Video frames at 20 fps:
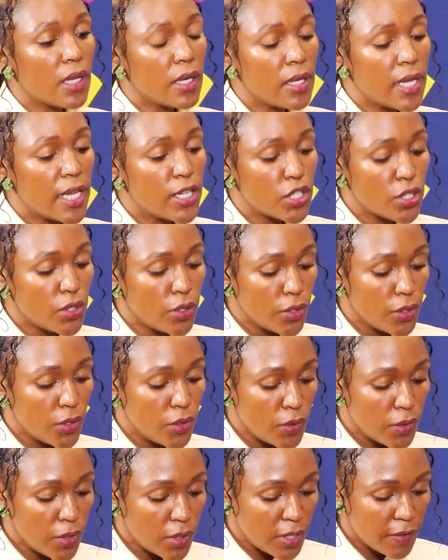National
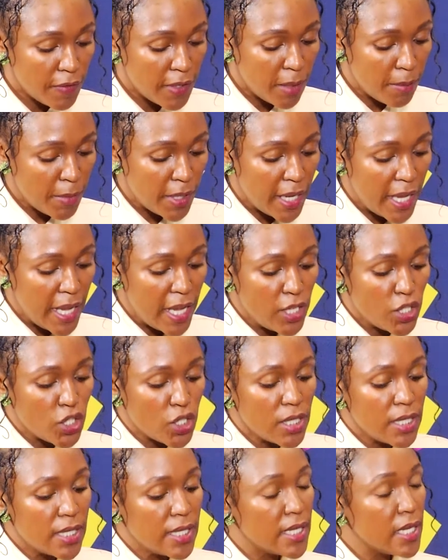Youth Development
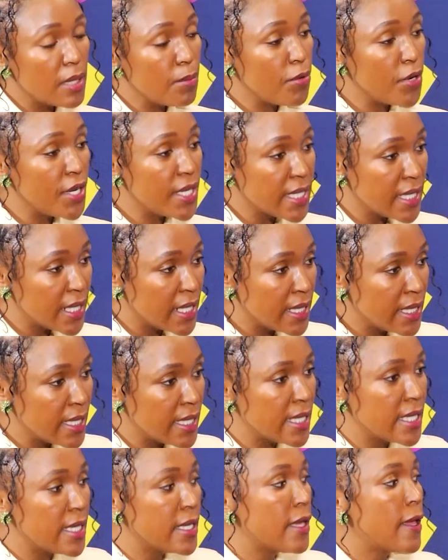Agency,
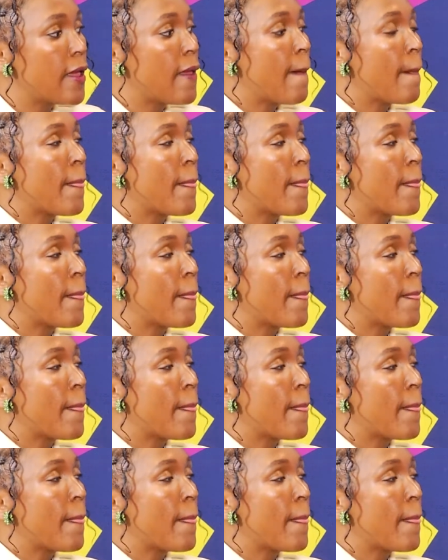Presidency,